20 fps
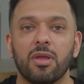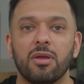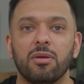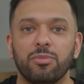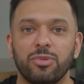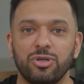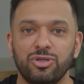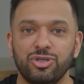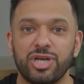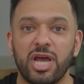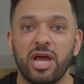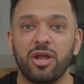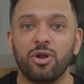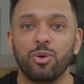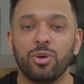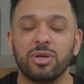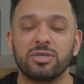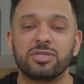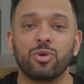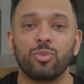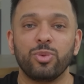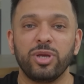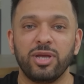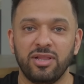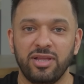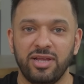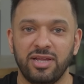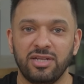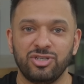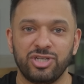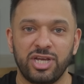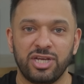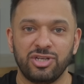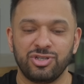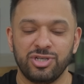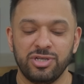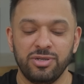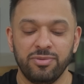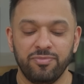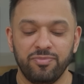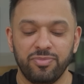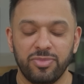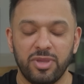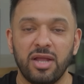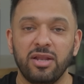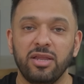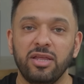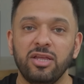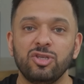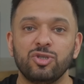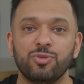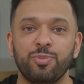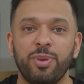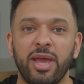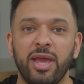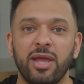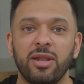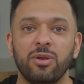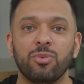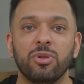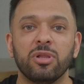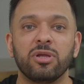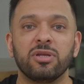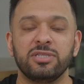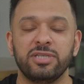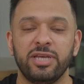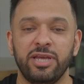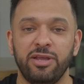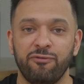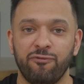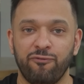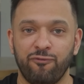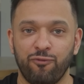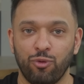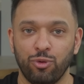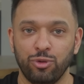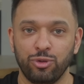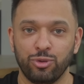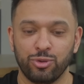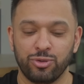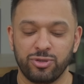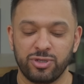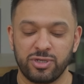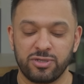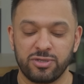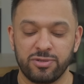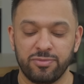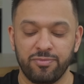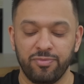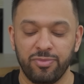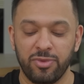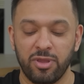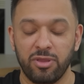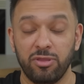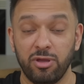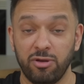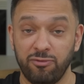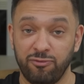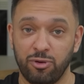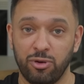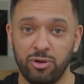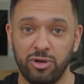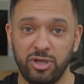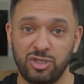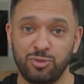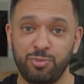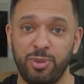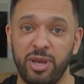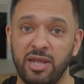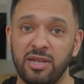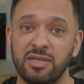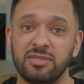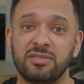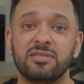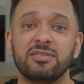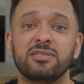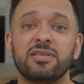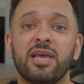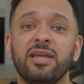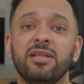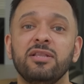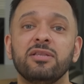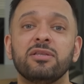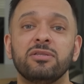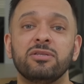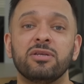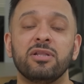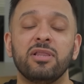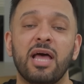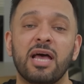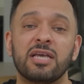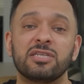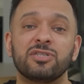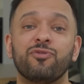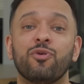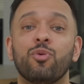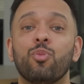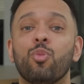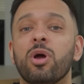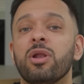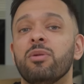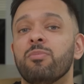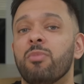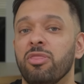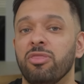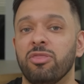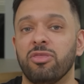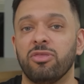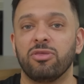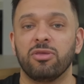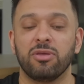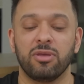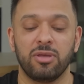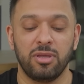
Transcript: Mounjaro is a weekly injection, and each pen will contain 4 doses. Therefore, each pen is designed to last for 1 month.